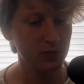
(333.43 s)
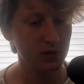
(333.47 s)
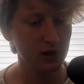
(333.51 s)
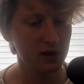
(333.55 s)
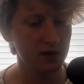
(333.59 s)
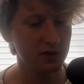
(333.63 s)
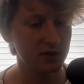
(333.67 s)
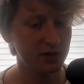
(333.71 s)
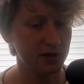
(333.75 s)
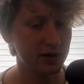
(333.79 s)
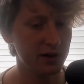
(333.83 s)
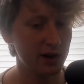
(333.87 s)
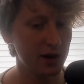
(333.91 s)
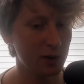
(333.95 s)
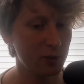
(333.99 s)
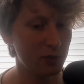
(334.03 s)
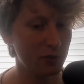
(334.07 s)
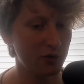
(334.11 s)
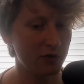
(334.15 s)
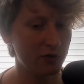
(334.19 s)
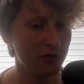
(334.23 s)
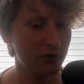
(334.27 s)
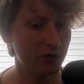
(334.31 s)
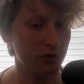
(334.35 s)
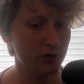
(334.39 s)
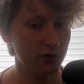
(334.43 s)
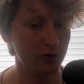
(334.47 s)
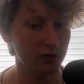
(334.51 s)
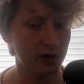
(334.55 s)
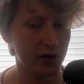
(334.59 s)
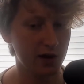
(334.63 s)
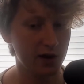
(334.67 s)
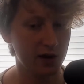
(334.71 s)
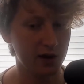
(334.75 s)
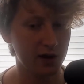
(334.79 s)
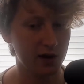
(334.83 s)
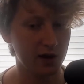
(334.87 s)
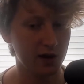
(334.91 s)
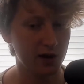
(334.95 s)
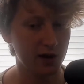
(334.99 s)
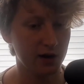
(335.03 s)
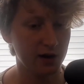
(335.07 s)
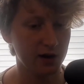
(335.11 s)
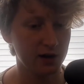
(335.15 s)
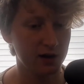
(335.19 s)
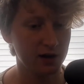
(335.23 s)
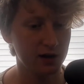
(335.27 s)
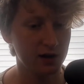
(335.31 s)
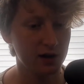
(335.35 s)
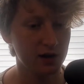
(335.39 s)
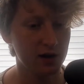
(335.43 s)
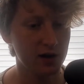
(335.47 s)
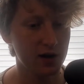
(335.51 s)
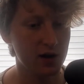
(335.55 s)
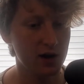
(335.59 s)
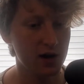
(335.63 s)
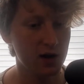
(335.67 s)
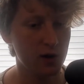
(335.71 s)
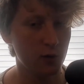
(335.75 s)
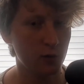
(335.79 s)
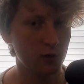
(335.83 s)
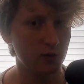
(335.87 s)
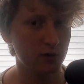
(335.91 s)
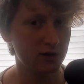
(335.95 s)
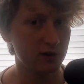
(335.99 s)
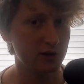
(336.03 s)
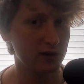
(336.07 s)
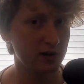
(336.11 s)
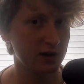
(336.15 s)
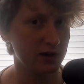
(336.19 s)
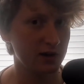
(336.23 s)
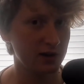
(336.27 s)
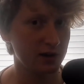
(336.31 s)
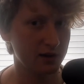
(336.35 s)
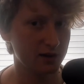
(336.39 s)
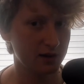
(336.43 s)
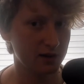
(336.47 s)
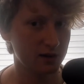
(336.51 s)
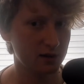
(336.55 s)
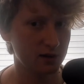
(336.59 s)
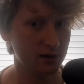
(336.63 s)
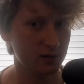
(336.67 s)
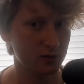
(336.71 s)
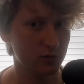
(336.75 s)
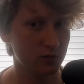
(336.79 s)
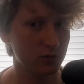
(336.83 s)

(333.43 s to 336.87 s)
The day before that, I was eating